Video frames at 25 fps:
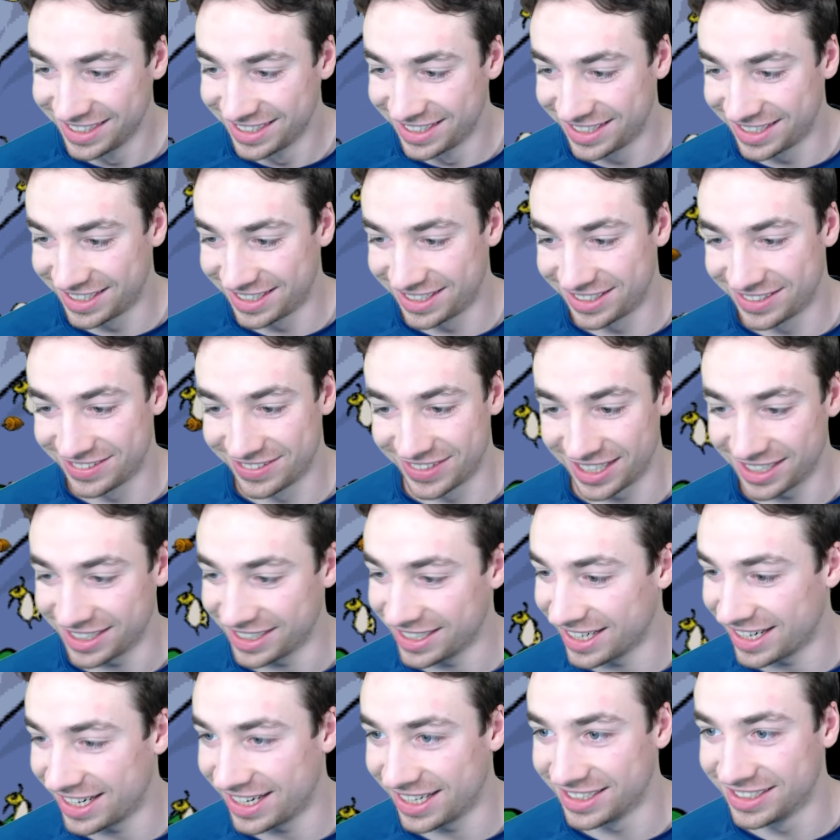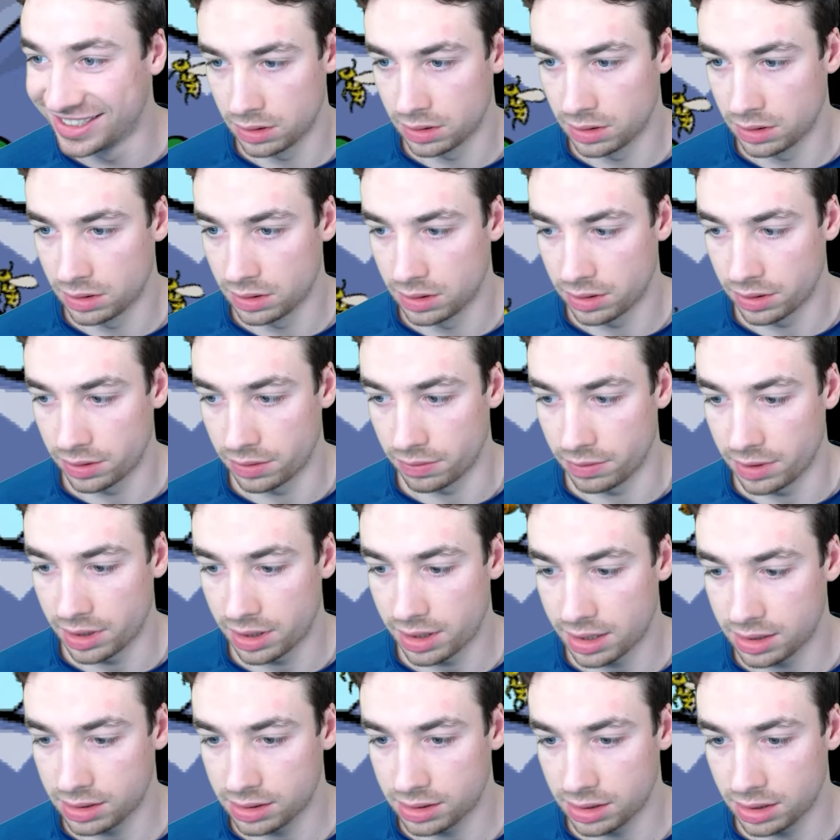oh my gosh.
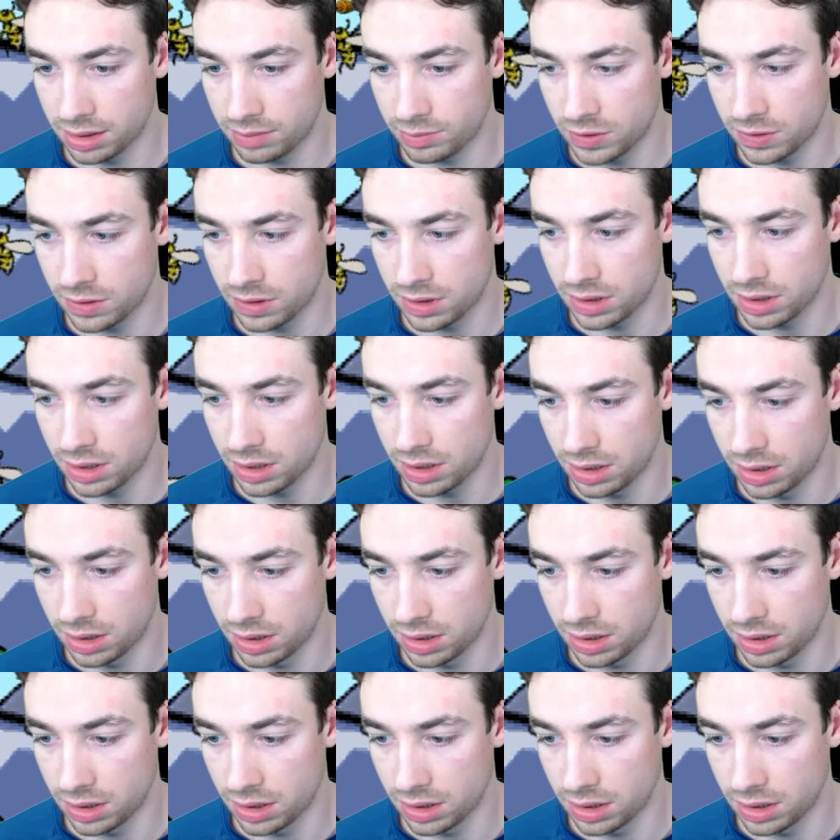3,000 more.